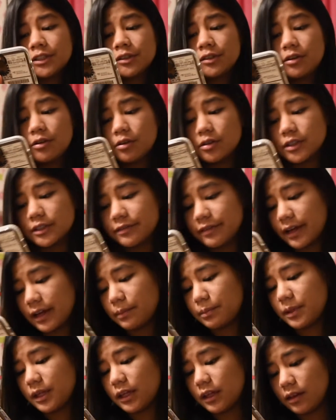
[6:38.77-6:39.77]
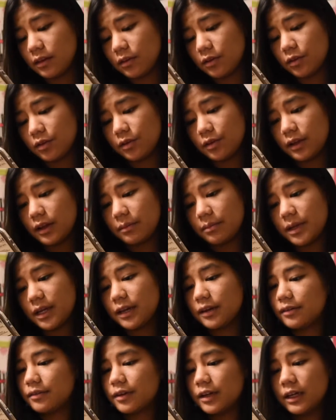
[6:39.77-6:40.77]
Kors VIP,
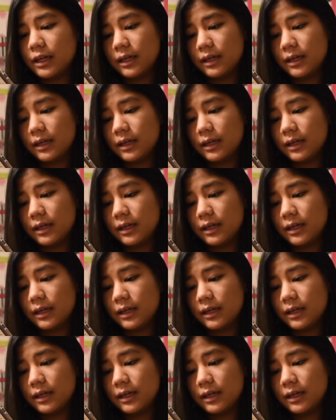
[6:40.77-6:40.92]
Lululemon,